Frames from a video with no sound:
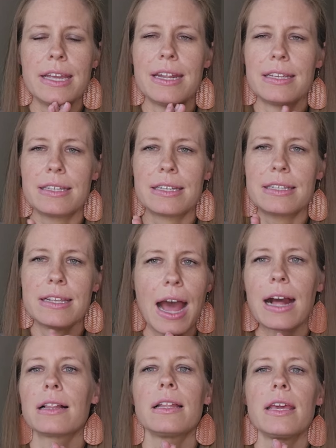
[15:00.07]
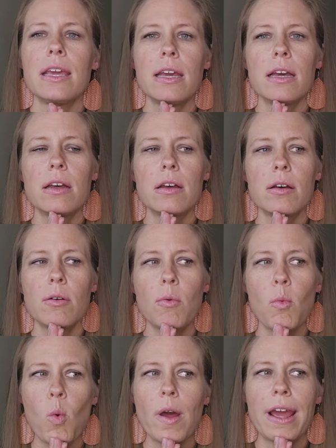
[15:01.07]
it is exactly
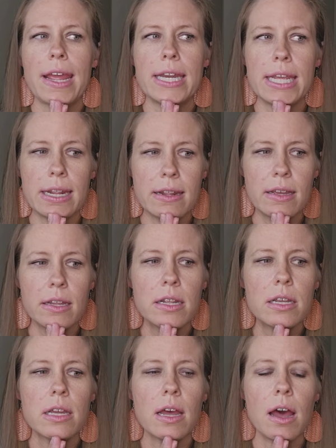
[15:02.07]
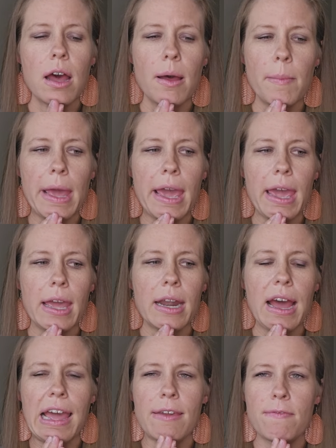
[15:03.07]
what I needed. Um, and
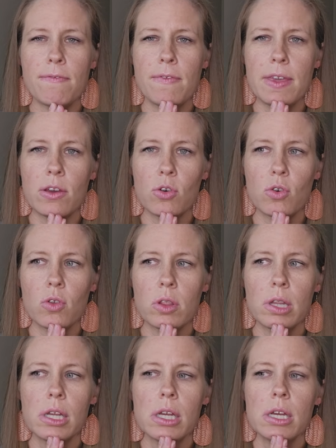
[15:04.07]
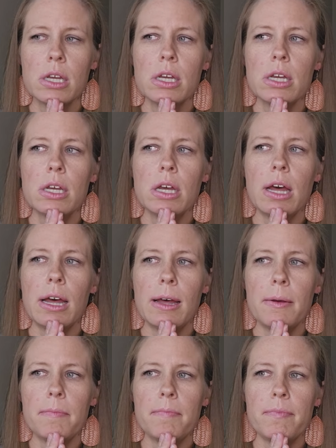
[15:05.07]
I feel,
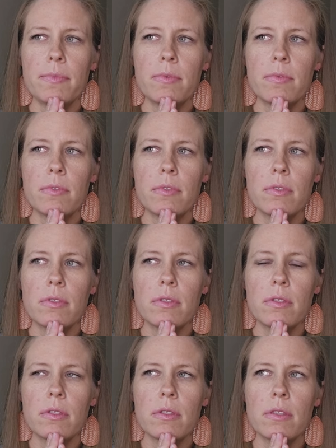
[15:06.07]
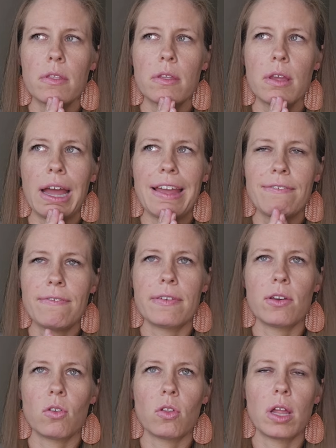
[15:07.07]
um, I
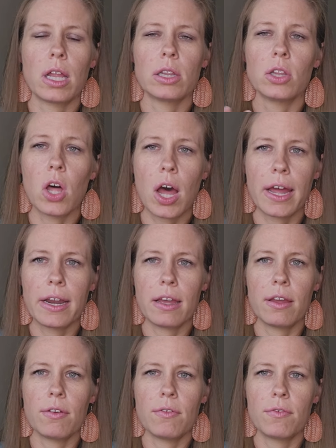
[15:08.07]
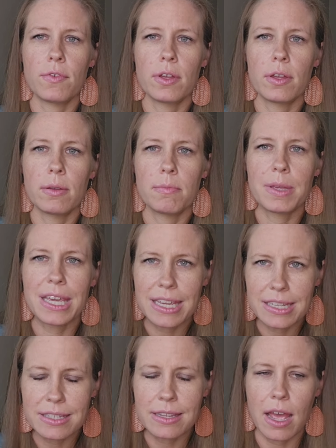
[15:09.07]
feel a lot of
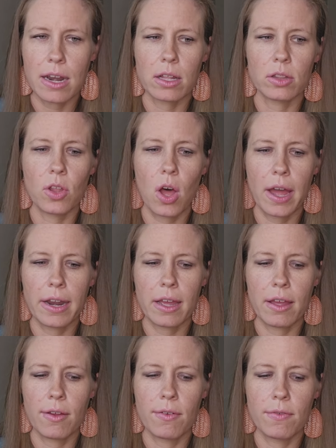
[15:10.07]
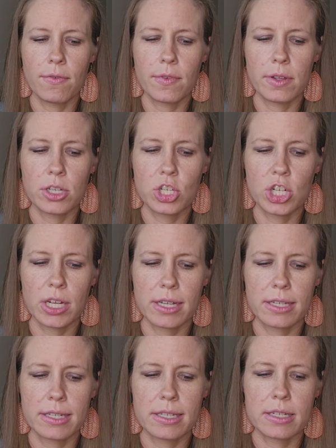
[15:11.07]
peace and a lot of
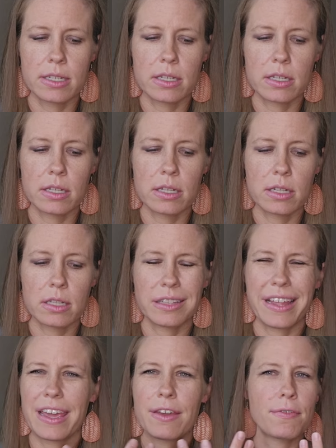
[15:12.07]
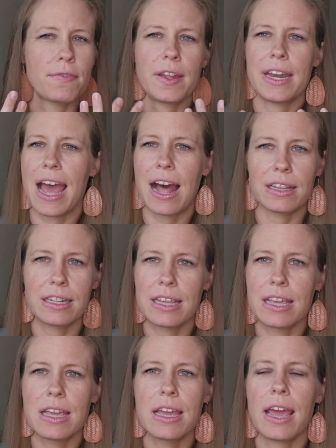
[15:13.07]
just like
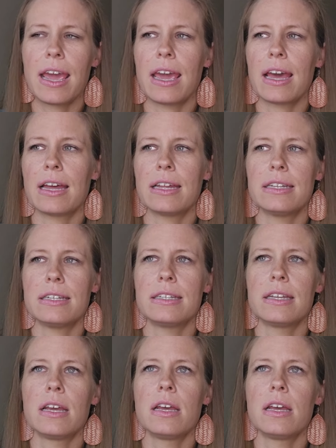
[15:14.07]
finality and,